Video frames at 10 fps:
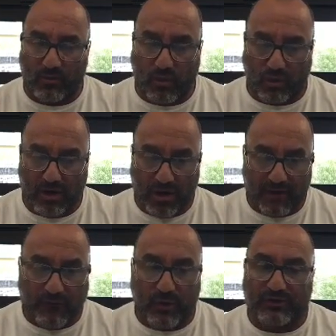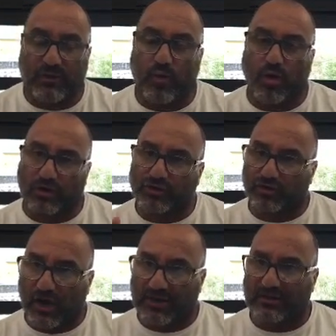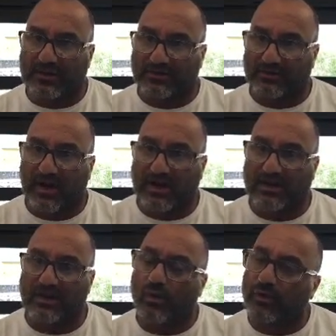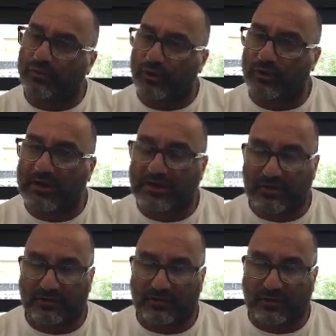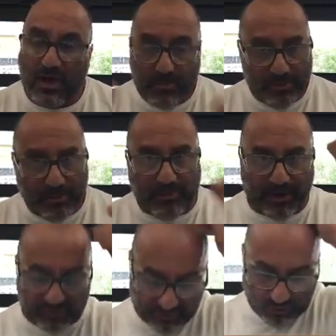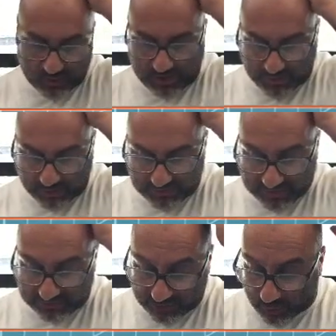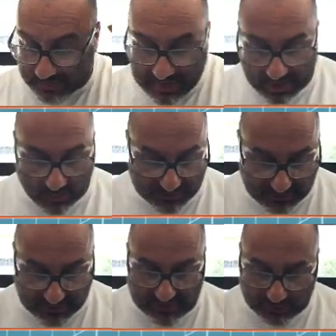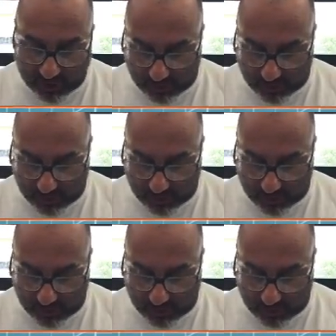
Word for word: more, focusing more on strength and design and going for uniqueness. So be prepared to see what we come up with next. So anyways, to get started